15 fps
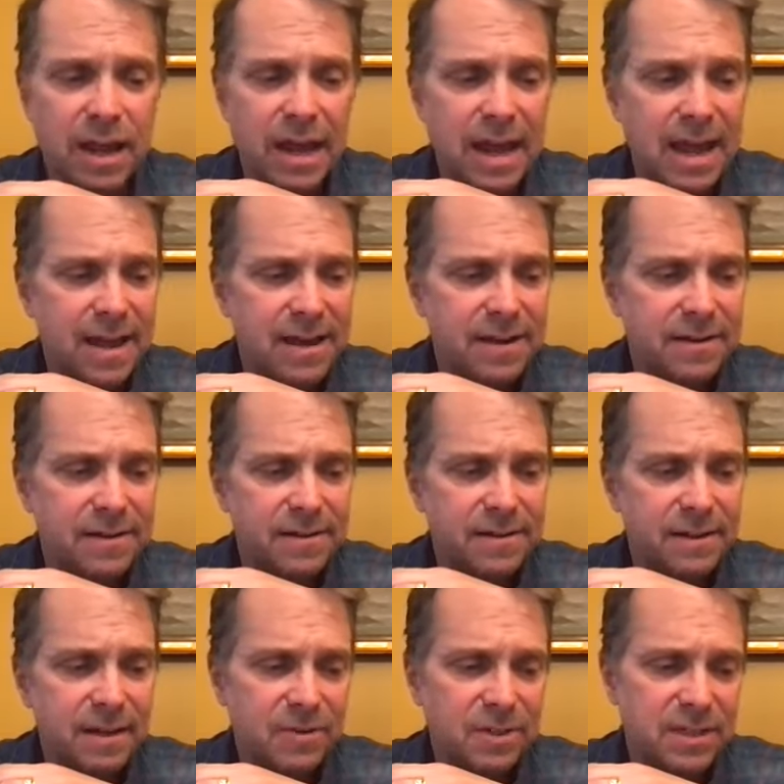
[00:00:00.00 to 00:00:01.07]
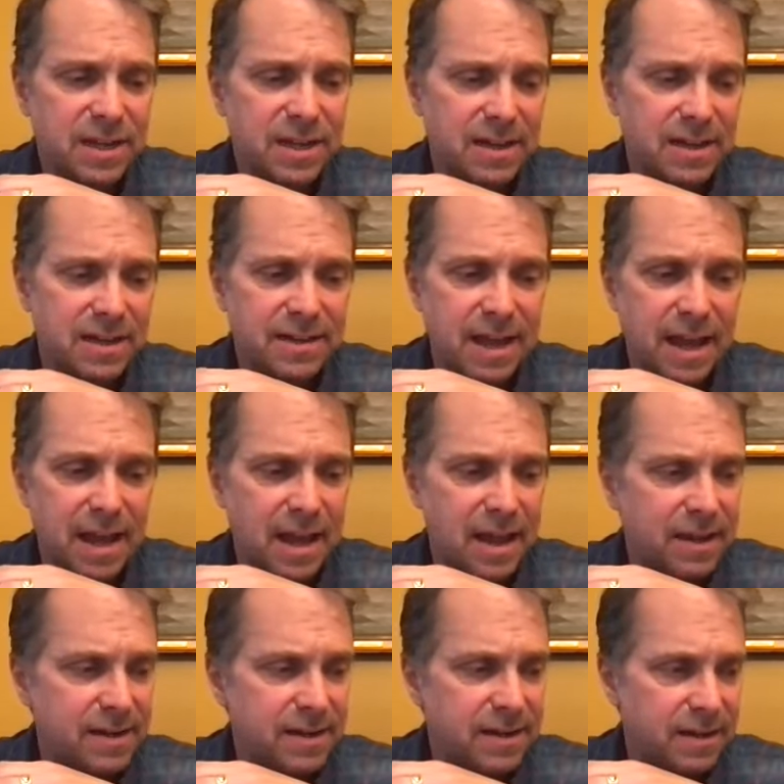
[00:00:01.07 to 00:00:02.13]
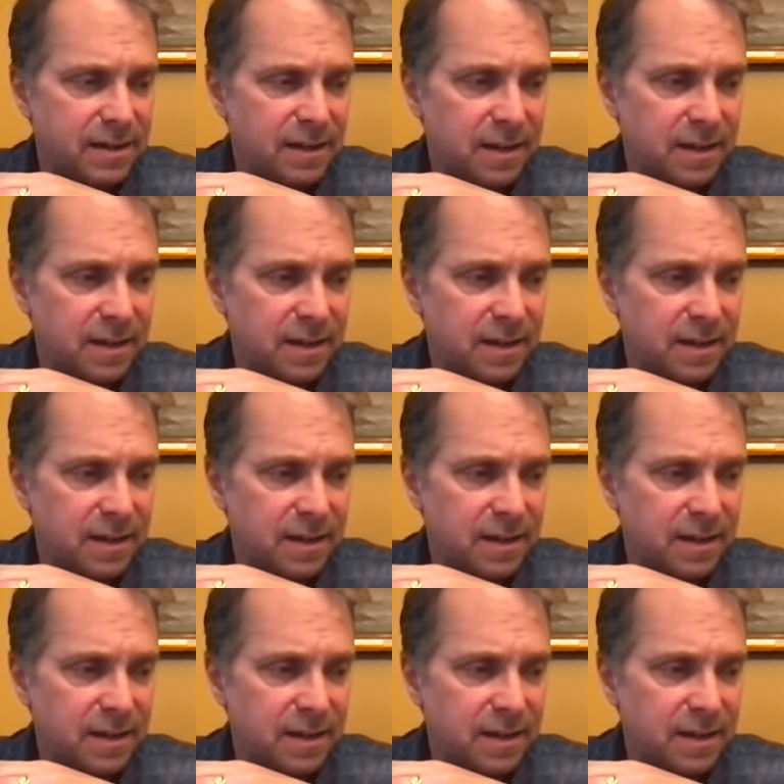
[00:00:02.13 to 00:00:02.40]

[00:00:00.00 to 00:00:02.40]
and it's the end of the day, and